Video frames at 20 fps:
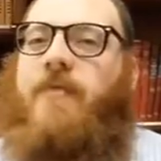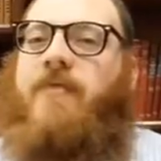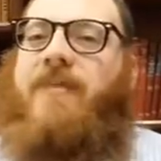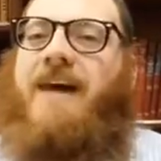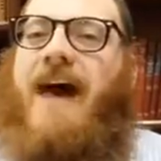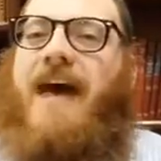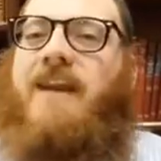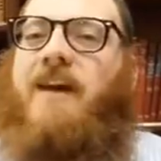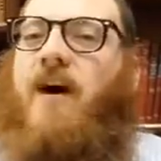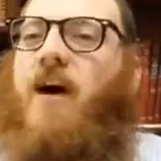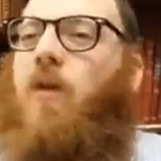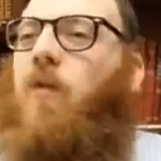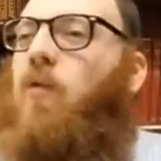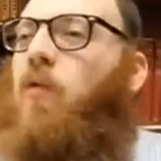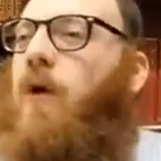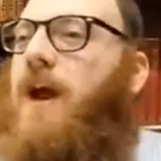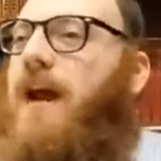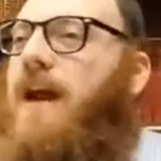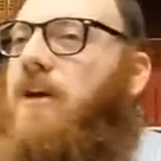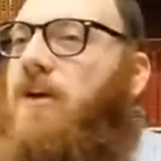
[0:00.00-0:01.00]
That
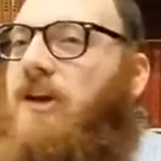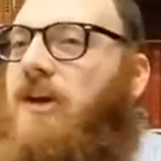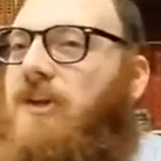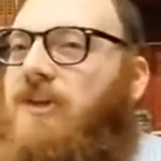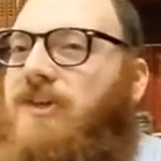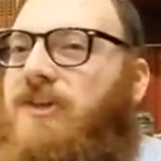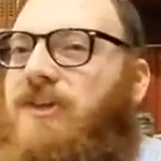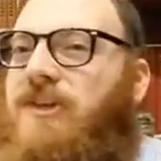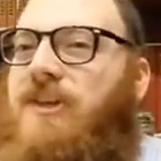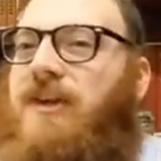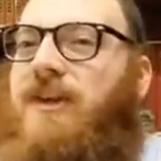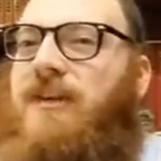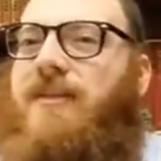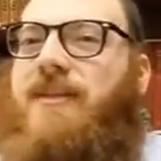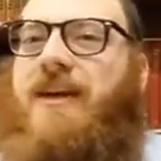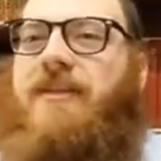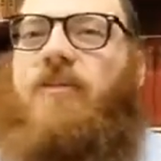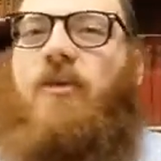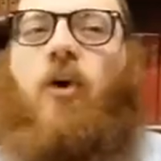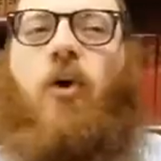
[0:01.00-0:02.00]
awareness
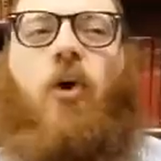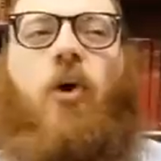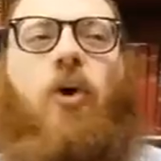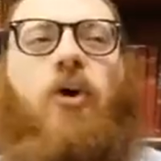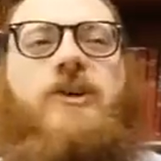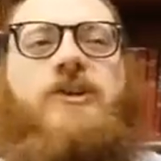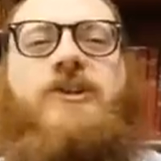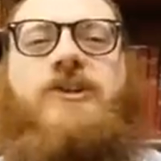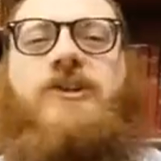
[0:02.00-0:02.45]
that the horse